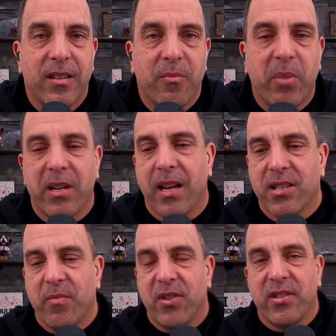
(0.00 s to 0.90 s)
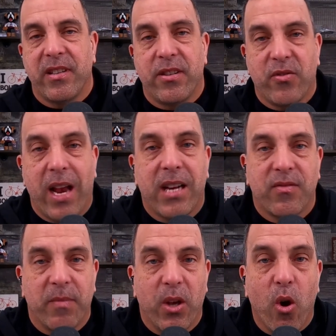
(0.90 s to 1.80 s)
but not so much that it detracts
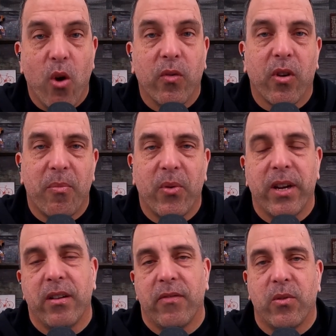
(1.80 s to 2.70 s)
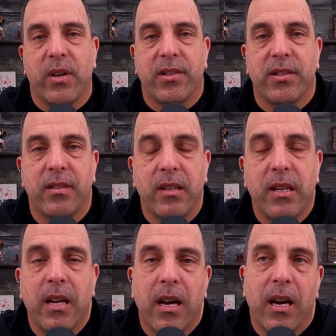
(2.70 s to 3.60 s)
from the overall point of the question.
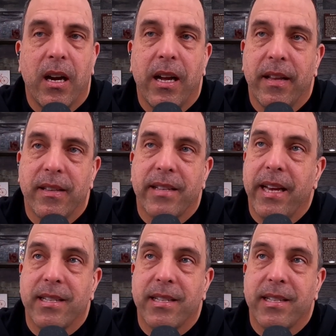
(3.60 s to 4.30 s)
And in this case,